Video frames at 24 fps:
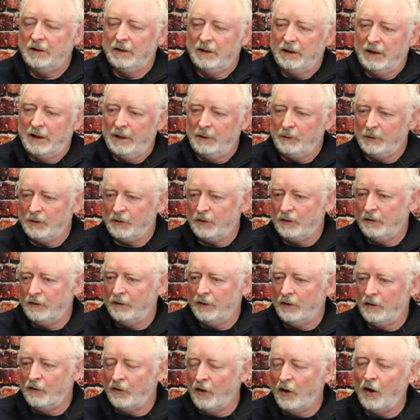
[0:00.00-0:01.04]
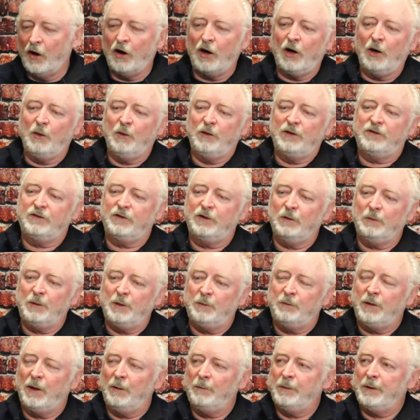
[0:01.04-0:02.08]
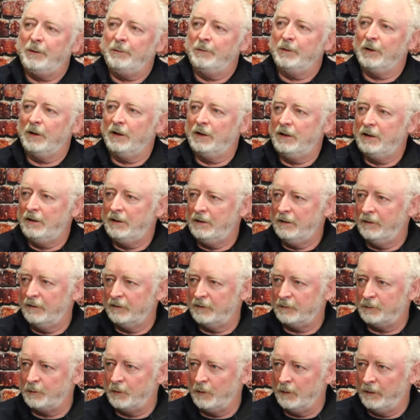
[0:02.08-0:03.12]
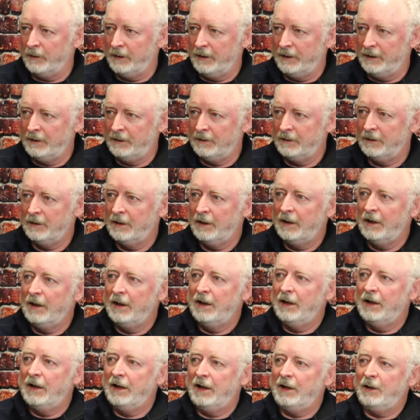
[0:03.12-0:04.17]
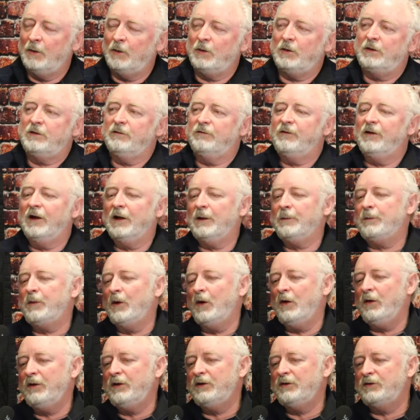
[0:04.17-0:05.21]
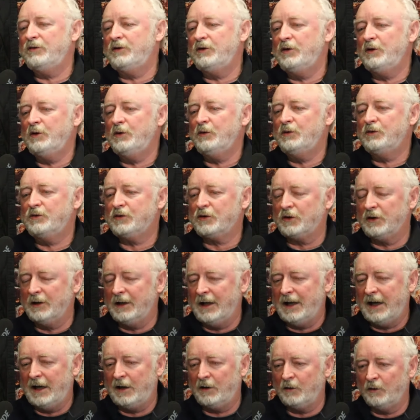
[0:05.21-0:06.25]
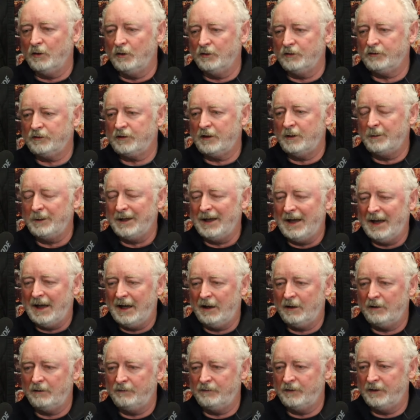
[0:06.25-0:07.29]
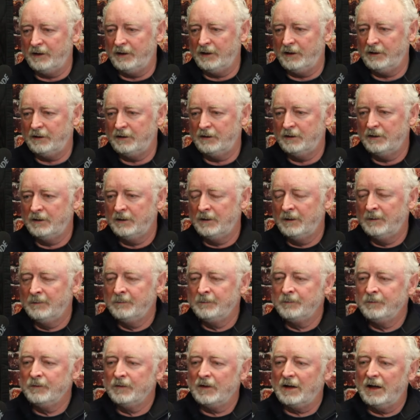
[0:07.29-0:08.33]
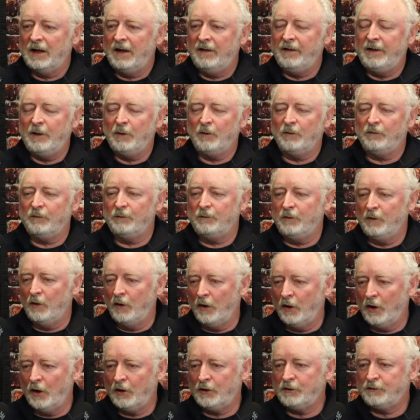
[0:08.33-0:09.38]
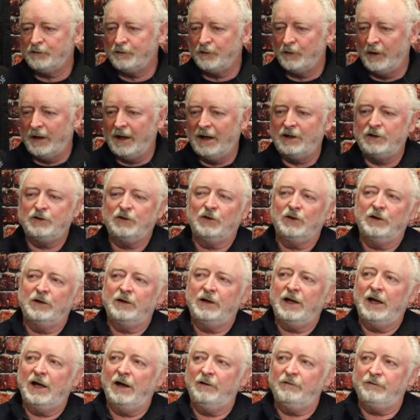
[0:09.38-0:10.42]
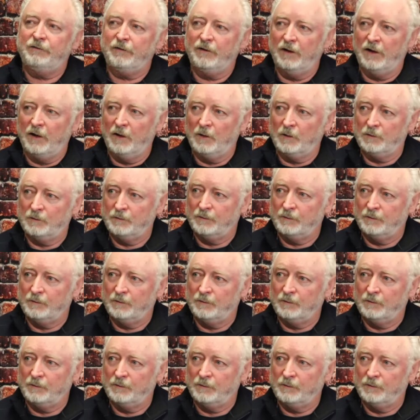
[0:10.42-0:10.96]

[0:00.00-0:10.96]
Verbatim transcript: It would the, the, artery would still be pumping blood into the spleen, oh. and it would ah. develop all these huge collaterals coming out of it, and they were large, fragile, and high flow,